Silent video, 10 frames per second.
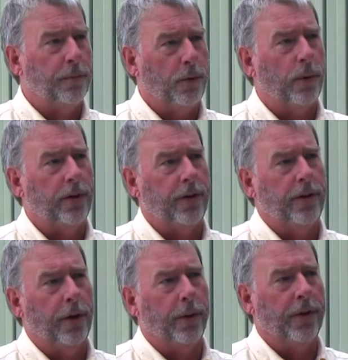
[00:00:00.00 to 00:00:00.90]
important to
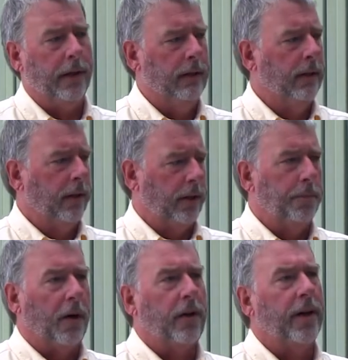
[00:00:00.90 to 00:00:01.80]
know that
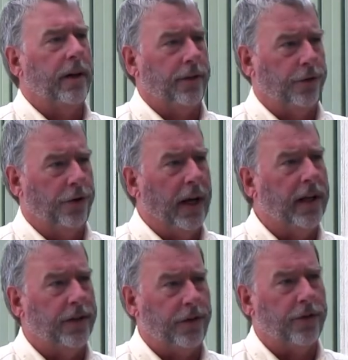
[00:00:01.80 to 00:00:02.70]
the market has
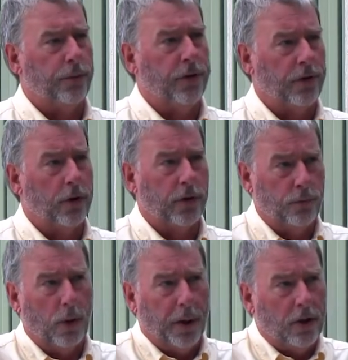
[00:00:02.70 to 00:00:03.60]
changed as a result
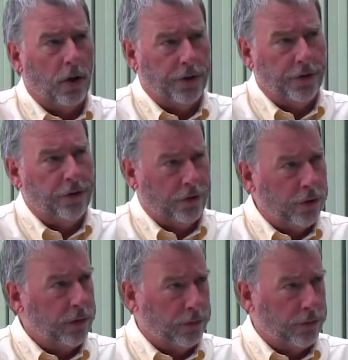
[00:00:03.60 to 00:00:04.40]
of what we call dessert